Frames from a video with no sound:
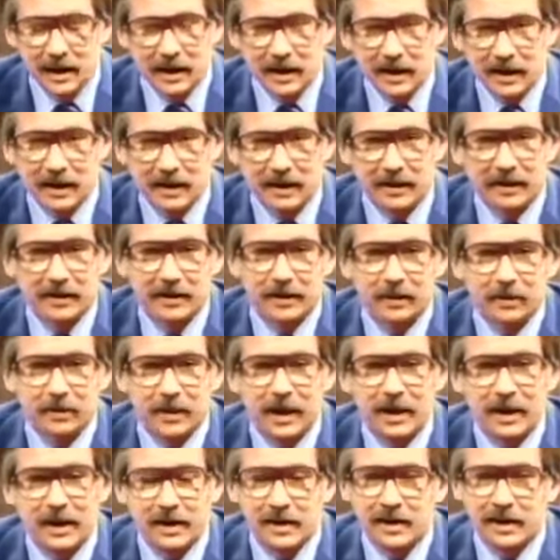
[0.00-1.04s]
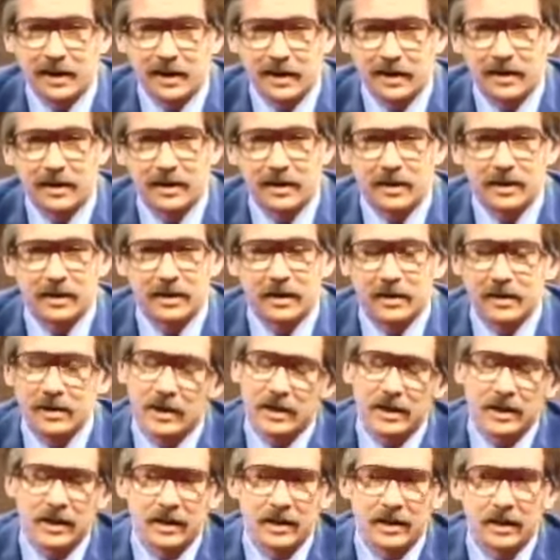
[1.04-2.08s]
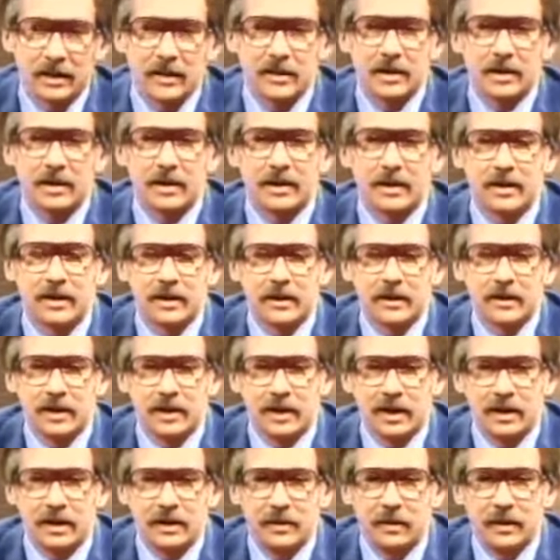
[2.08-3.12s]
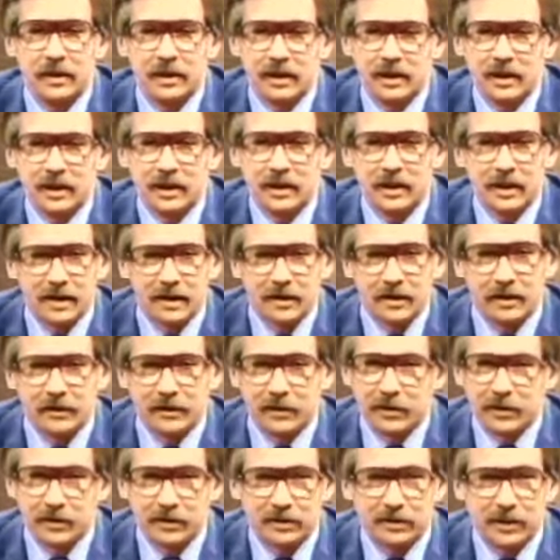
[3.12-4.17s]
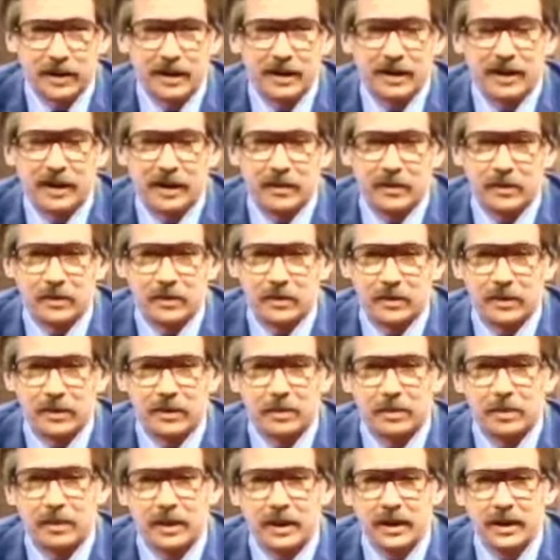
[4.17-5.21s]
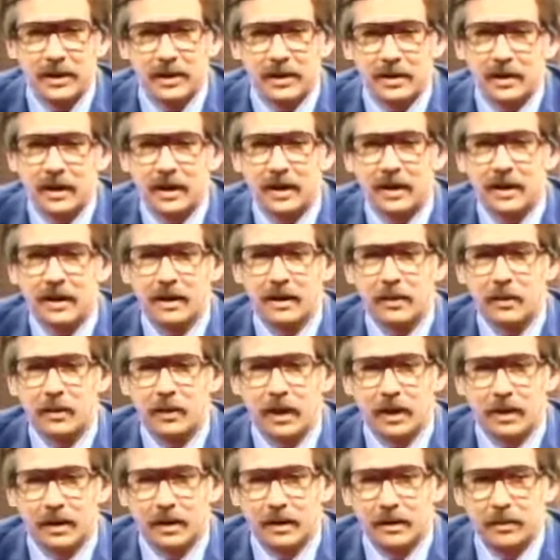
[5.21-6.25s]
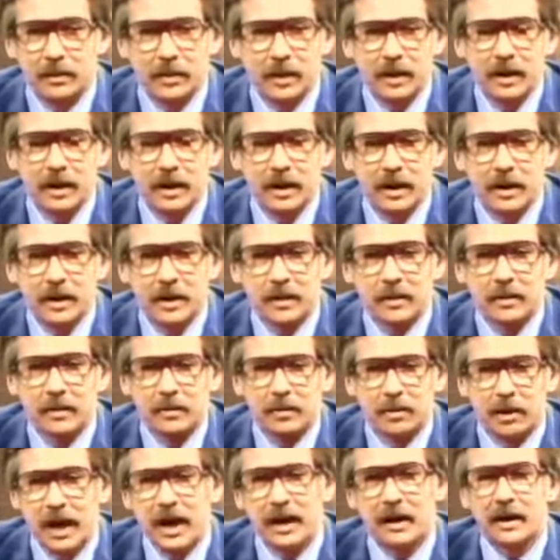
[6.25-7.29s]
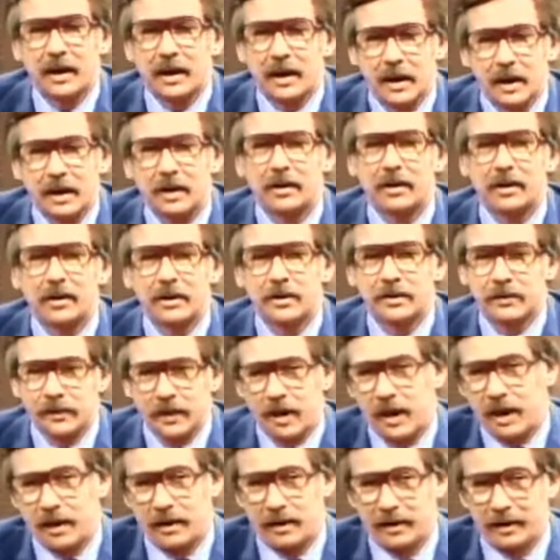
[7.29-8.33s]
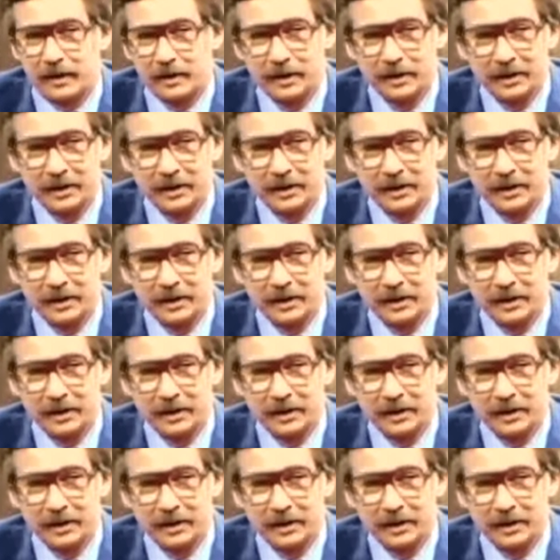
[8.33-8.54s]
Uh, my next guest is closely, closely associated with another of those great names. Would you please welcome Brett Hull's father?